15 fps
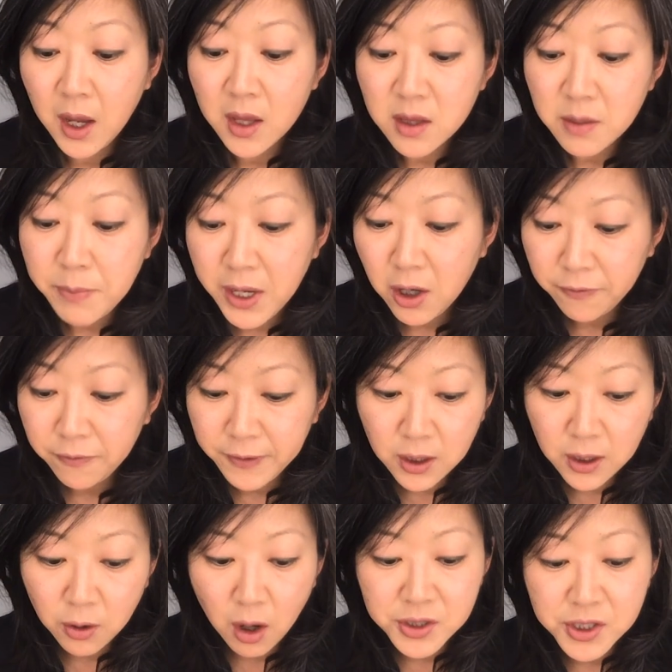The male
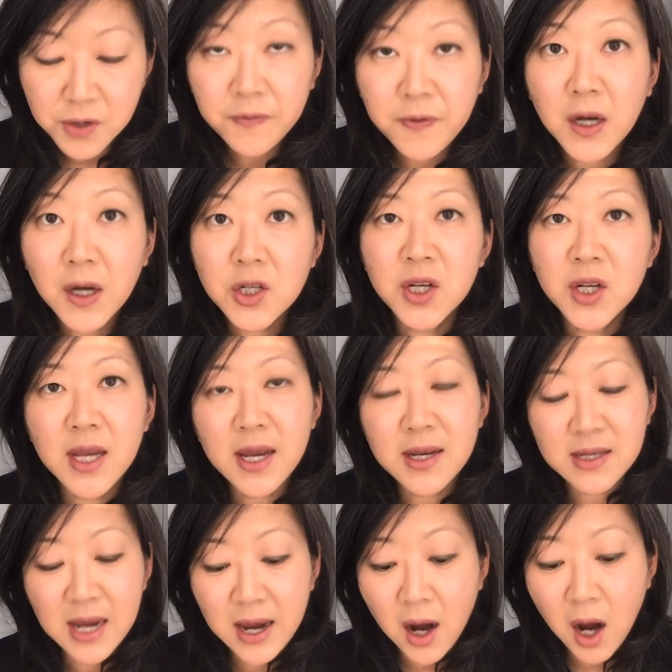figure also functions
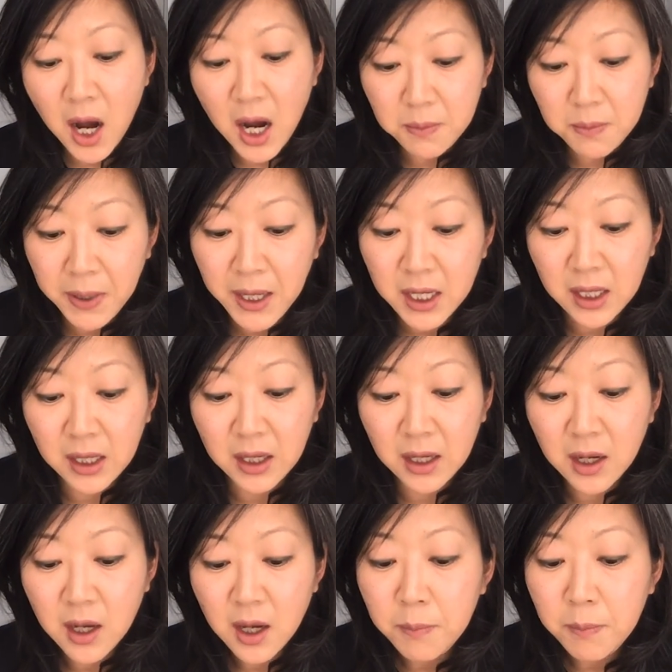as a hot button,
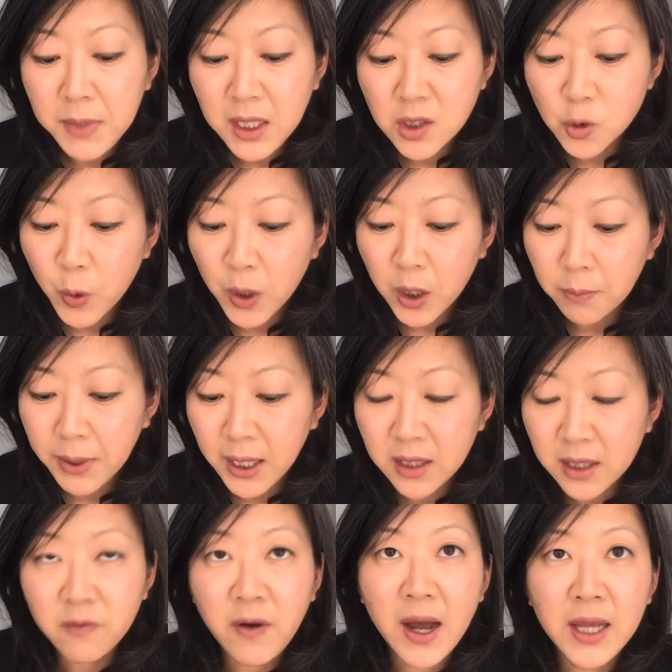a means whereby
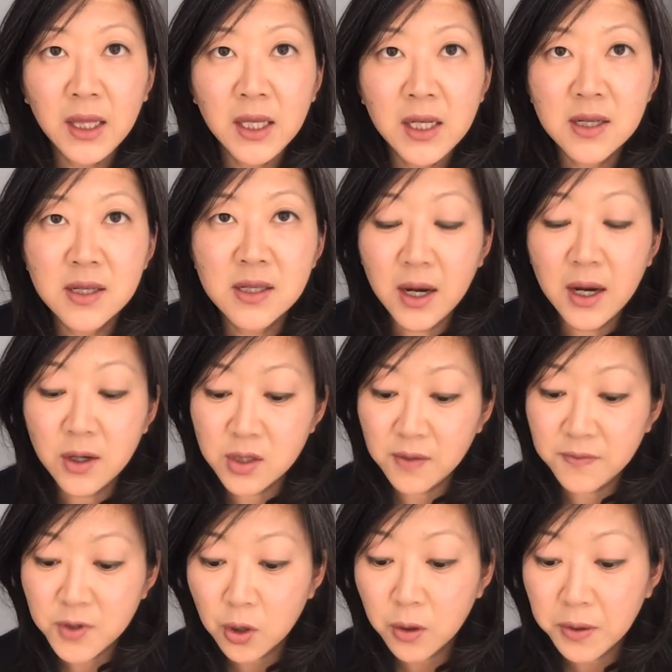the violent desires
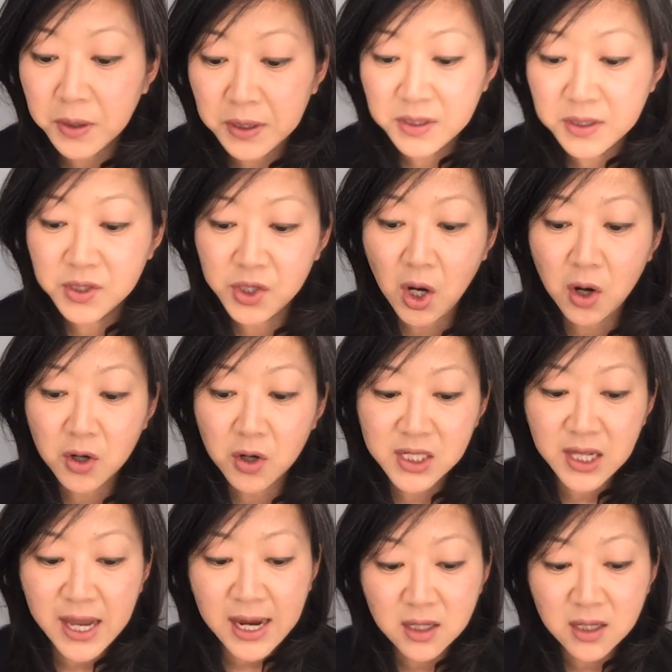of tourists are
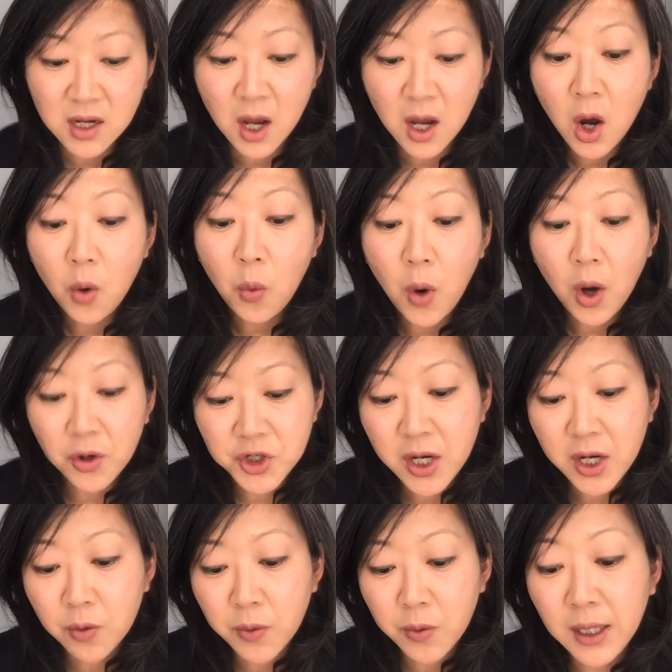slaked while
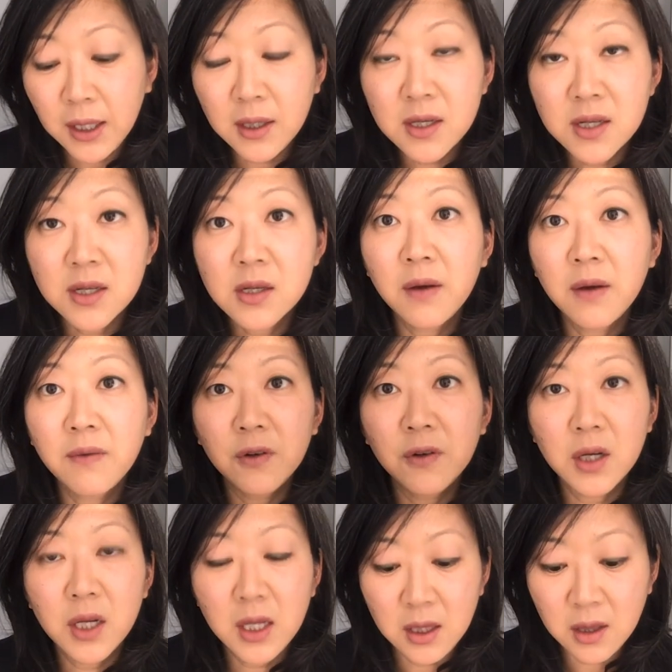generating
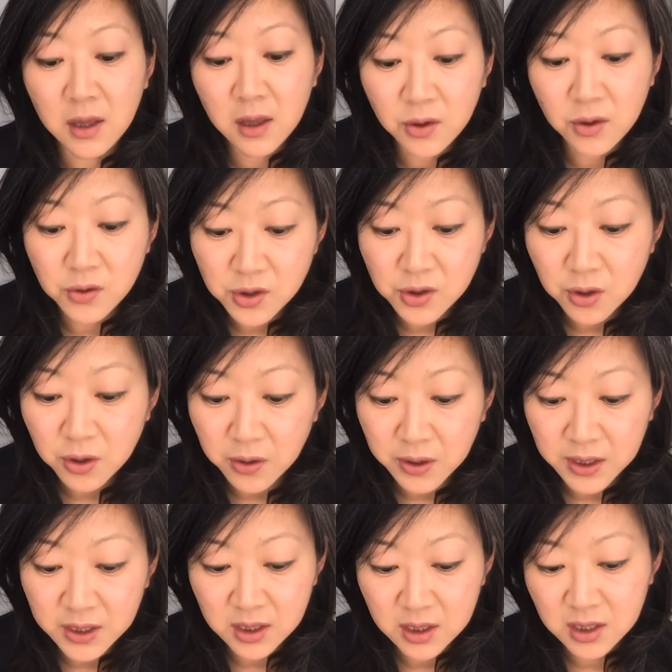discomfort in those
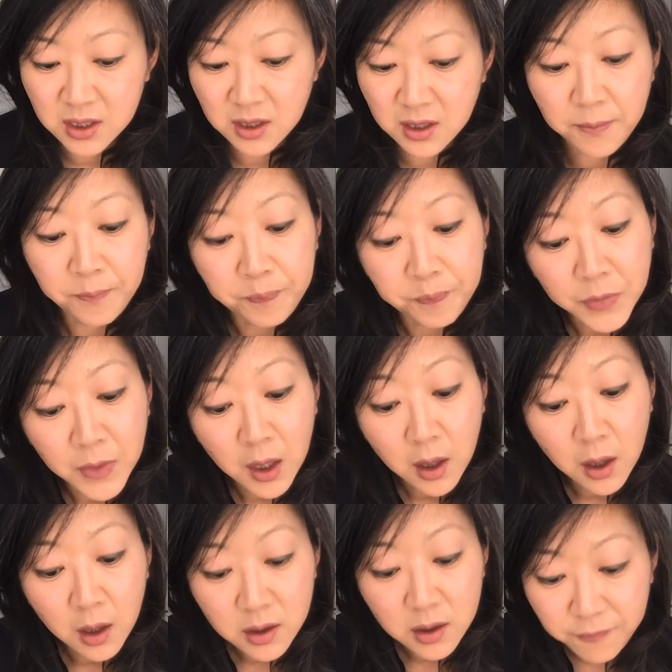tourists.
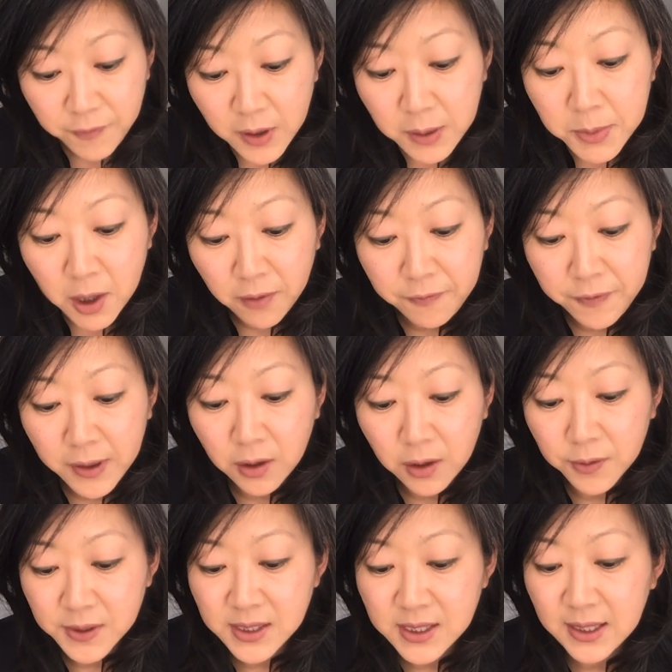The female
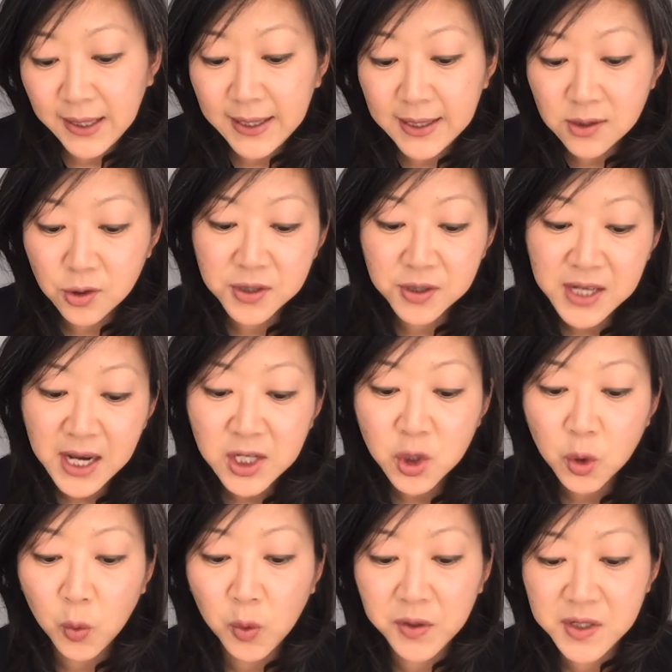figure slakes her
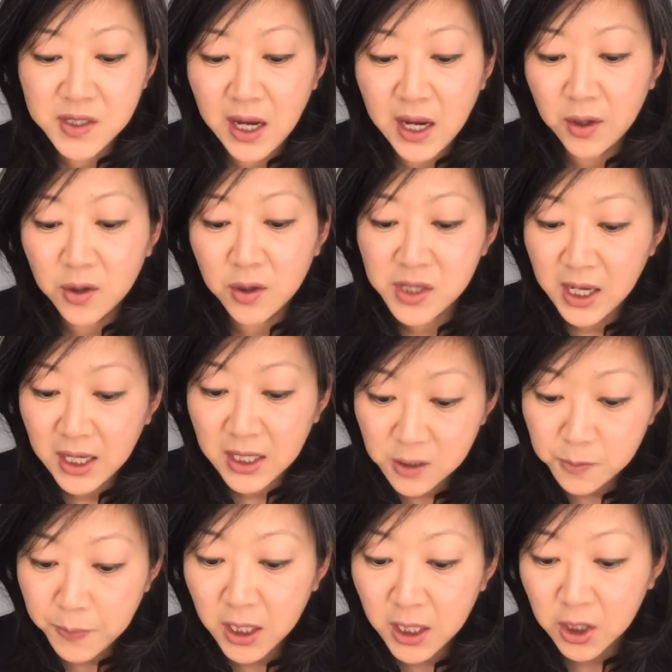sexual desires and is
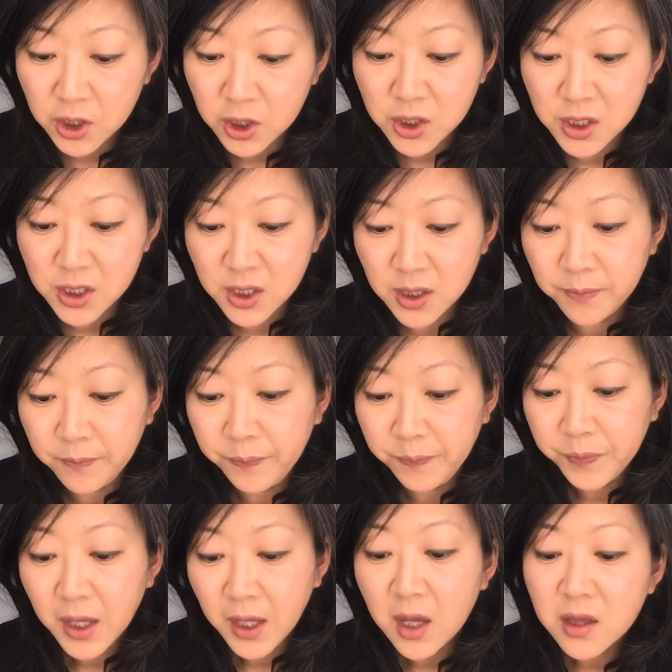punished.
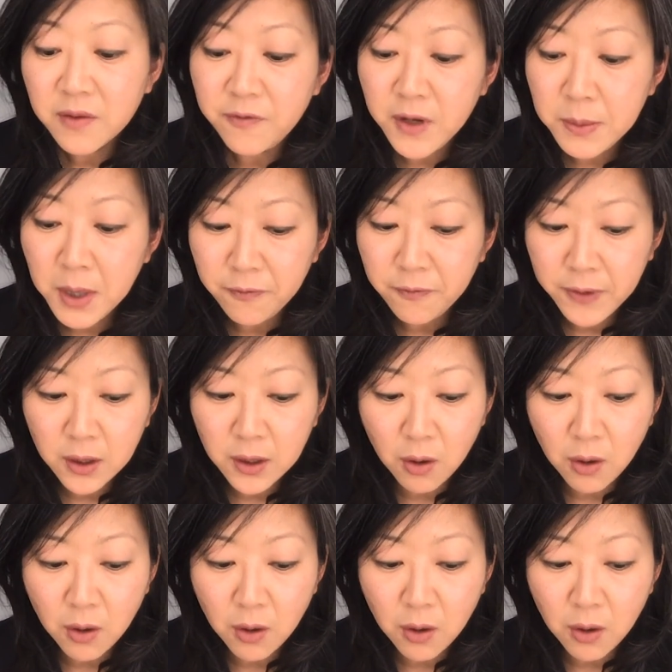The female figure